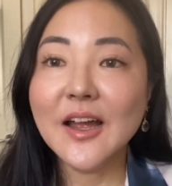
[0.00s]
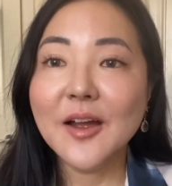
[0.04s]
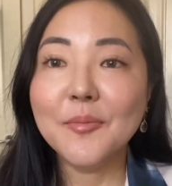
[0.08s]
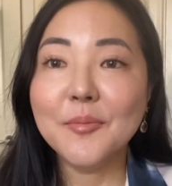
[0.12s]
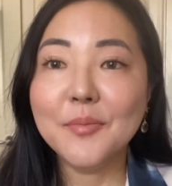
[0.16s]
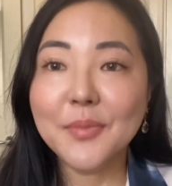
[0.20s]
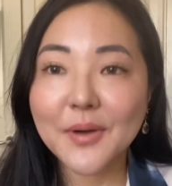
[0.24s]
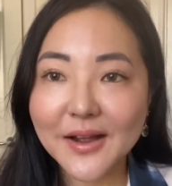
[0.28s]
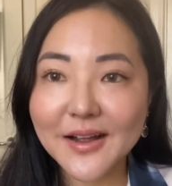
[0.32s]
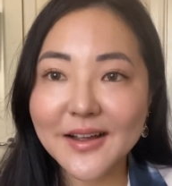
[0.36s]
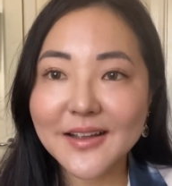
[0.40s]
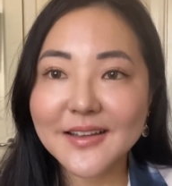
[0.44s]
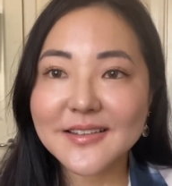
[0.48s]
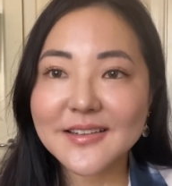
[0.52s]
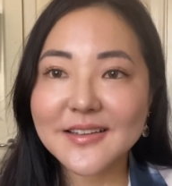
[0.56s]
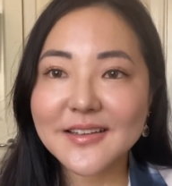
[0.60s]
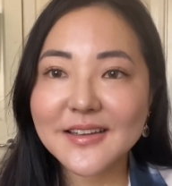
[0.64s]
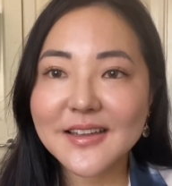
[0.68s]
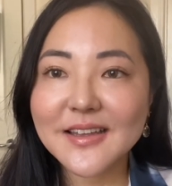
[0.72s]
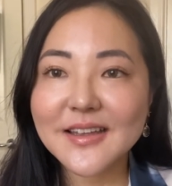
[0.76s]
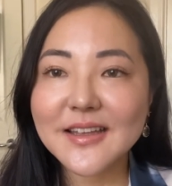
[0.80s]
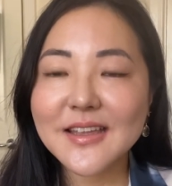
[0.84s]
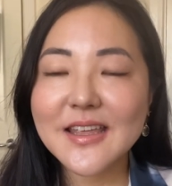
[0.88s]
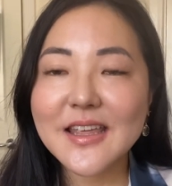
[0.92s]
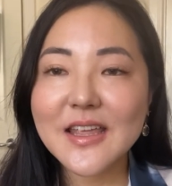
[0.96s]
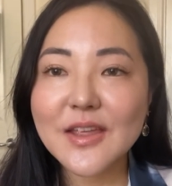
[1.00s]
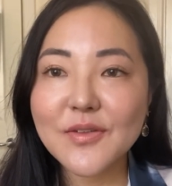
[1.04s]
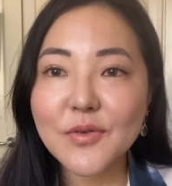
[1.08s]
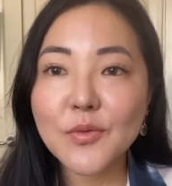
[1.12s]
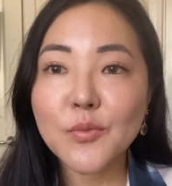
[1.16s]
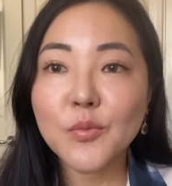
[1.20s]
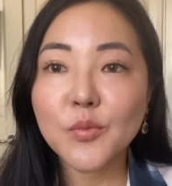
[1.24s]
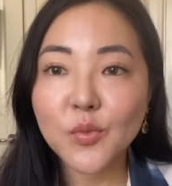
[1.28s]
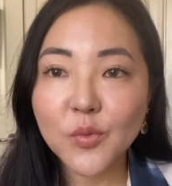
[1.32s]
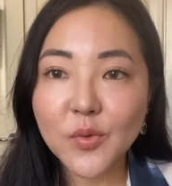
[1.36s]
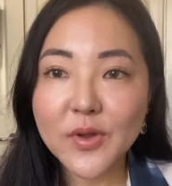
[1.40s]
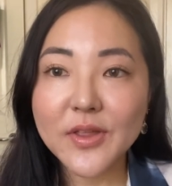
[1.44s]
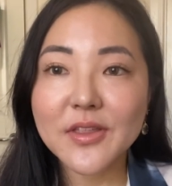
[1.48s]
But
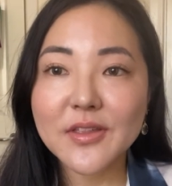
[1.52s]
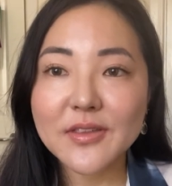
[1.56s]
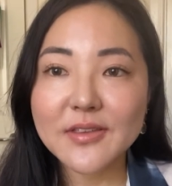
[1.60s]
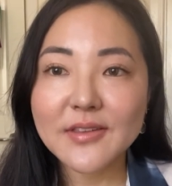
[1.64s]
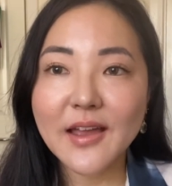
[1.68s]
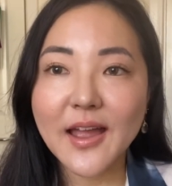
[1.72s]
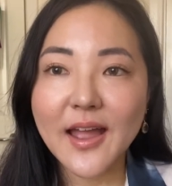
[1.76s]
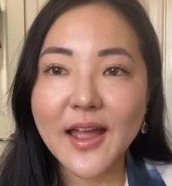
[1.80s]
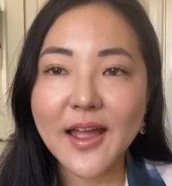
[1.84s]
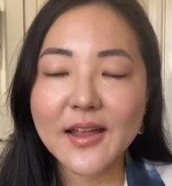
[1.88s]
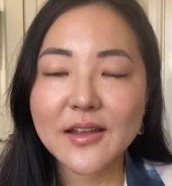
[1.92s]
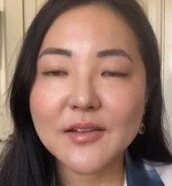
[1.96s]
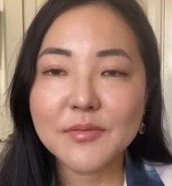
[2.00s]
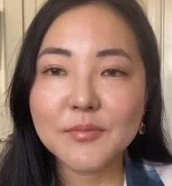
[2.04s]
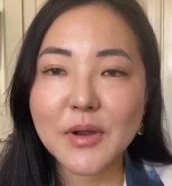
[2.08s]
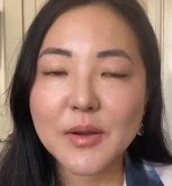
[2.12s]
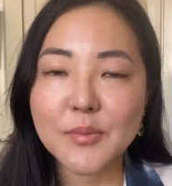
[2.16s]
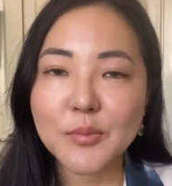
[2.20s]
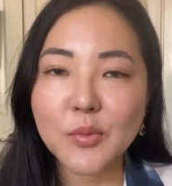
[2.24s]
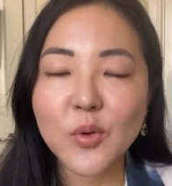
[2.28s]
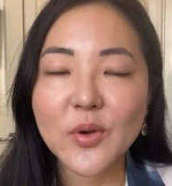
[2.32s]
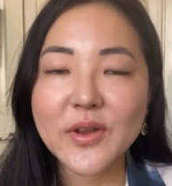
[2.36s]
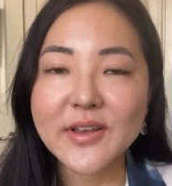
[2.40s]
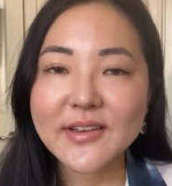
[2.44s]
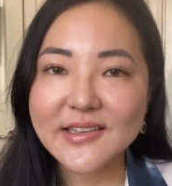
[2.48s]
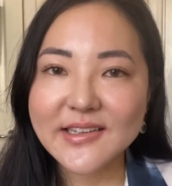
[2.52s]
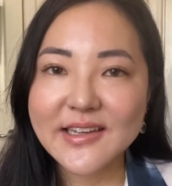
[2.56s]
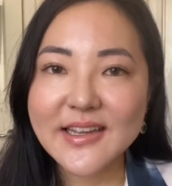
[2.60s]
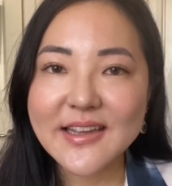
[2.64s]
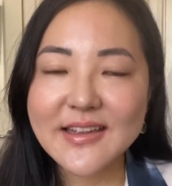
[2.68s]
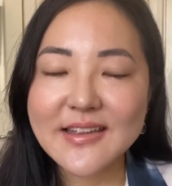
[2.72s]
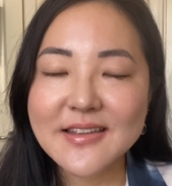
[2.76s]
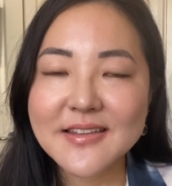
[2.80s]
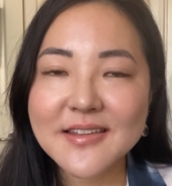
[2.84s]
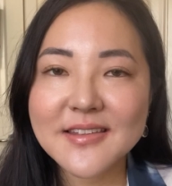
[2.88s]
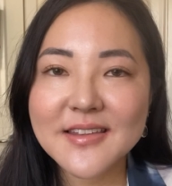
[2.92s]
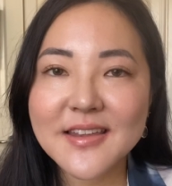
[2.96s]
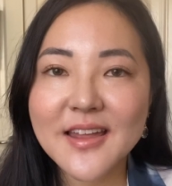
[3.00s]
even with a tan, my point
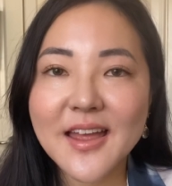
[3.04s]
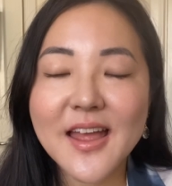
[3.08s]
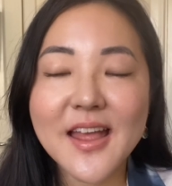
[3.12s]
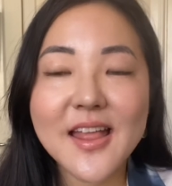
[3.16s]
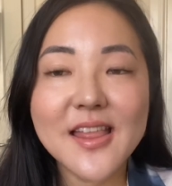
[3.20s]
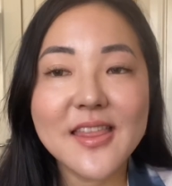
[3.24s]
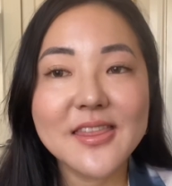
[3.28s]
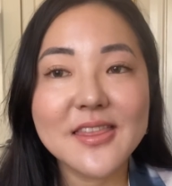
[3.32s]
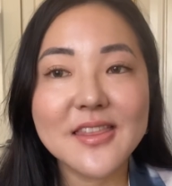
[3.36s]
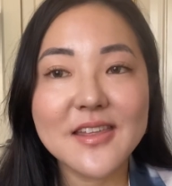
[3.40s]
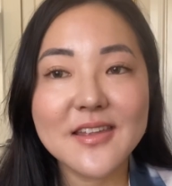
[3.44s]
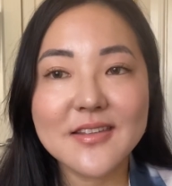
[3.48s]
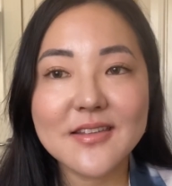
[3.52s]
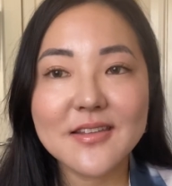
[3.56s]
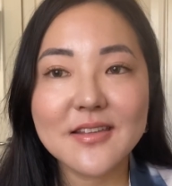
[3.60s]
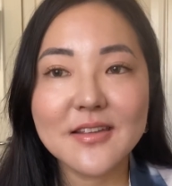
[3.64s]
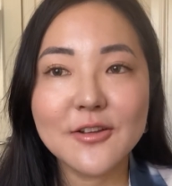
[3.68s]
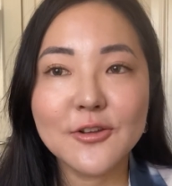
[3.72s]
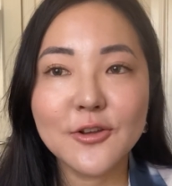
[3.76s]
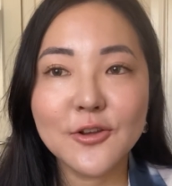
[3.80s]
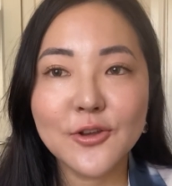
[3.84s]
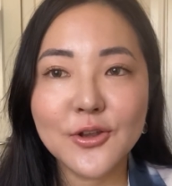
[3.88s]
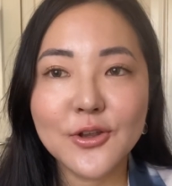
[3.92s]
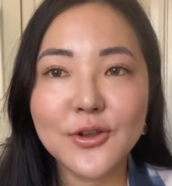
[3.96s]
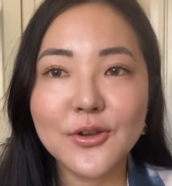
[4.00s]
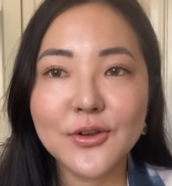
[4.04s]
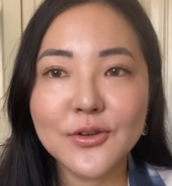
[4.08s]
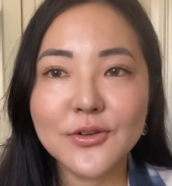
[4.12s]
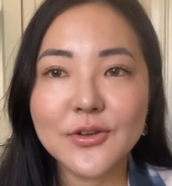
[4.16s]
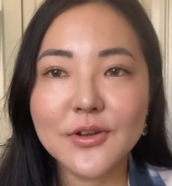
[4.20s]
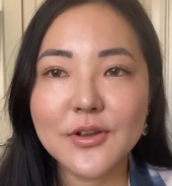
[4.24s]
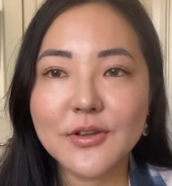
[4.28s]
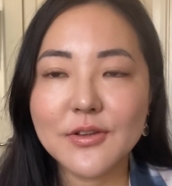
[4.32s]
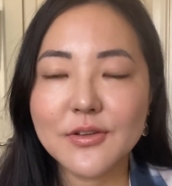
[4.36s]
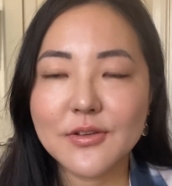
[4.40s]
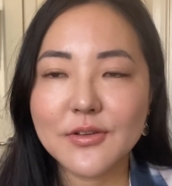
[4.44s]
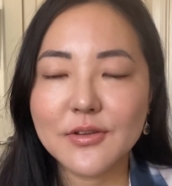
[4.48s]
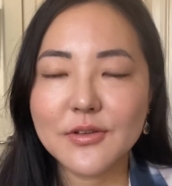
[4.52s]
is, this
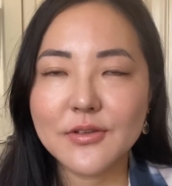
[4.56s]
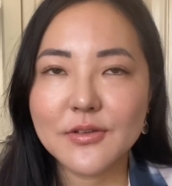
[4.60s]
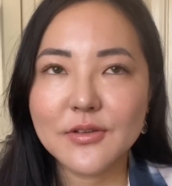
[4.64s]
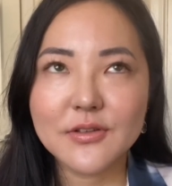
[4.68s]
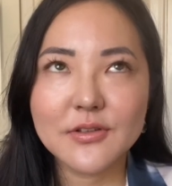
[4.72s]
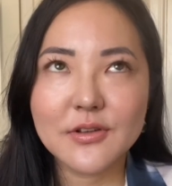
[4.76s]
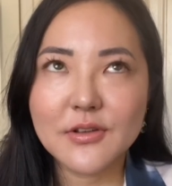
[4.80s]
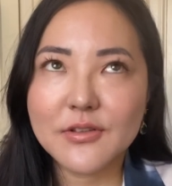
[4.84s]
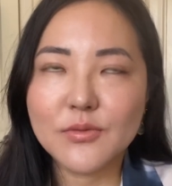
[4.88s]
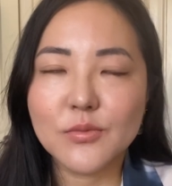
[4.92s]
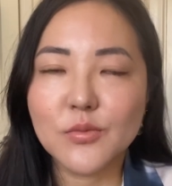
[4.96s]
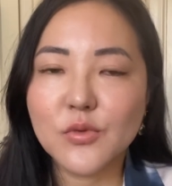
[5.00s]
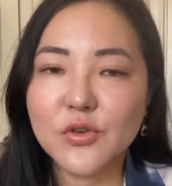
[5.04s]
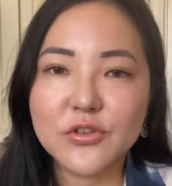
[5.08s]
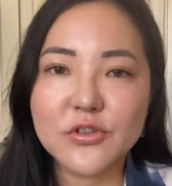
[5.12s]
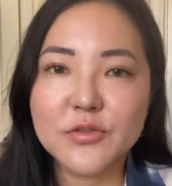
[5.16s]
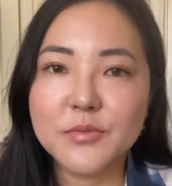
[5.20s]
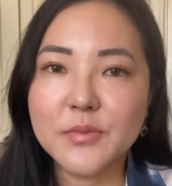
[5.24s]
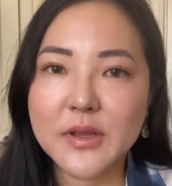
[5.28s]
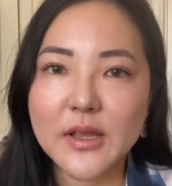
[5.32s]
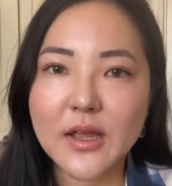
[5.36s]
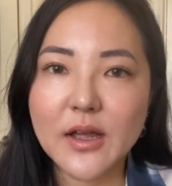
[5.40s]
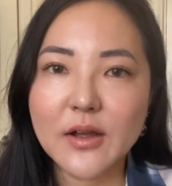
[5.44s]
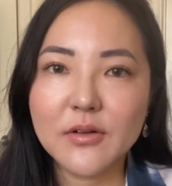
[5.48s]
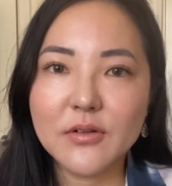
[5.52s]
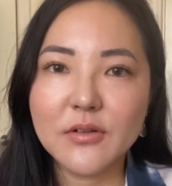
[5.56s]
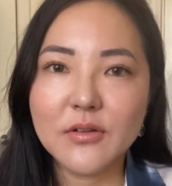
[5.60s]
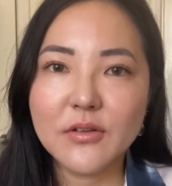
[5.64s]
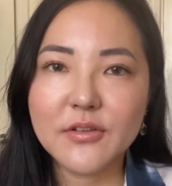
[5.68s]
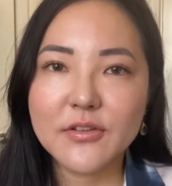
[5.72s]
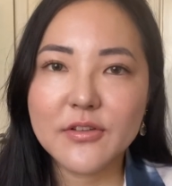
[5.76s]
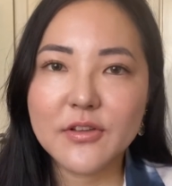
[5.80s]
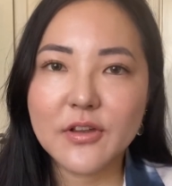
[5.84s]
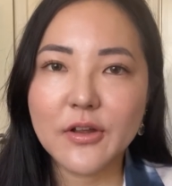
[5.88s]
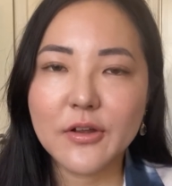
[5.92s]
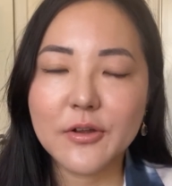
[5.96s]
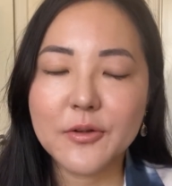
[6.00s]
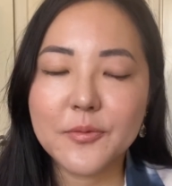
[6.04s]
nude doesn't wash me out.
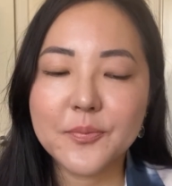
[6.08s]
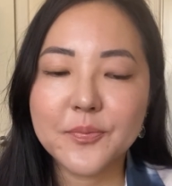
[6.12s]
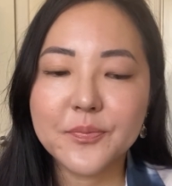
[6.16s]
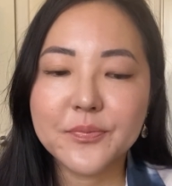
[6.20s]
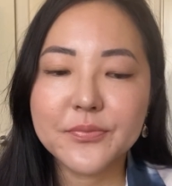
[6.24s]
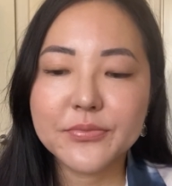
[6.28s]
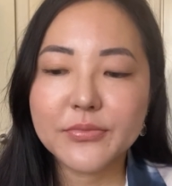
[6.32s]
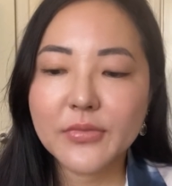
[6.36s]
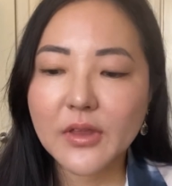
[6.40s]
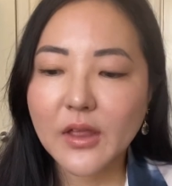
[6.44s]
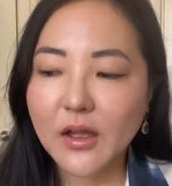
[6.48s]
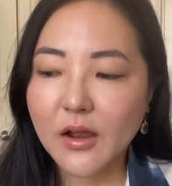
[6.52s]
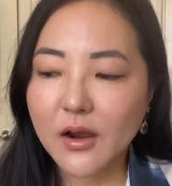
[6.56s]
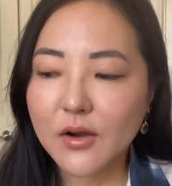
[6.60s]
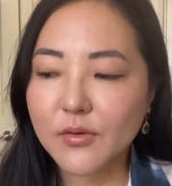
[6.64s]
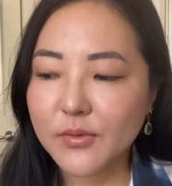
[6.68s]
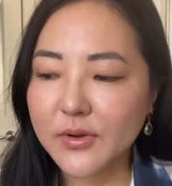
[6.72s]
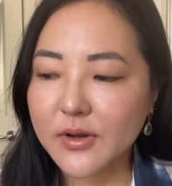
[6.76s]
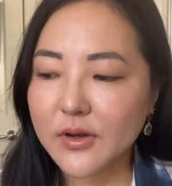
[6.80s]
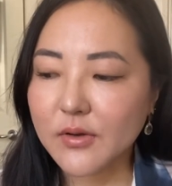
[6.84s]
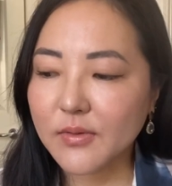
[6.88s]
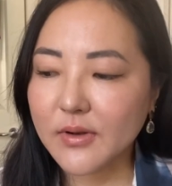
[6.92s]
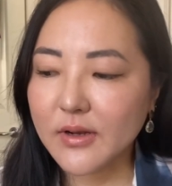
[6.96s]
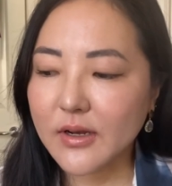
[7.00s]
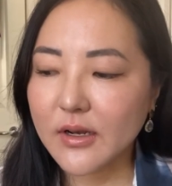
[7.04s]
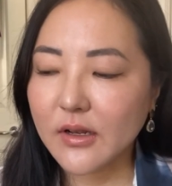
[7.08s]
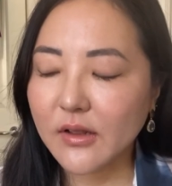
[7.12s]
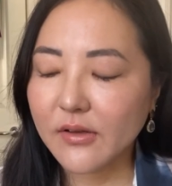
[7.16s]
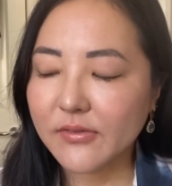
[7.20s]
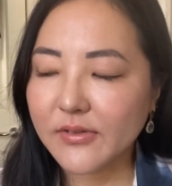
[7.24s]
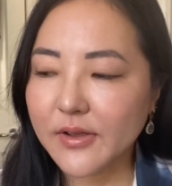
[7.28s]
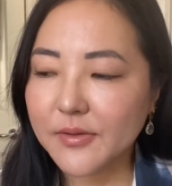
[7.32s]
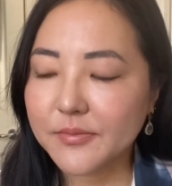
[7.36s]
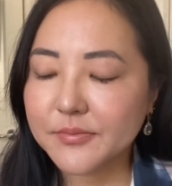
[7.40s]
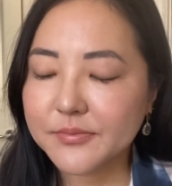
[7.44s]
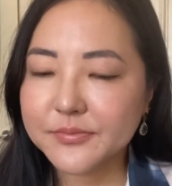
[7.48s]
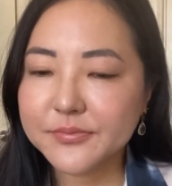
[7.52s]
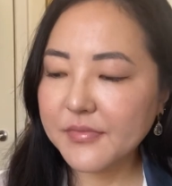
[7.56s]
So I really, really love it.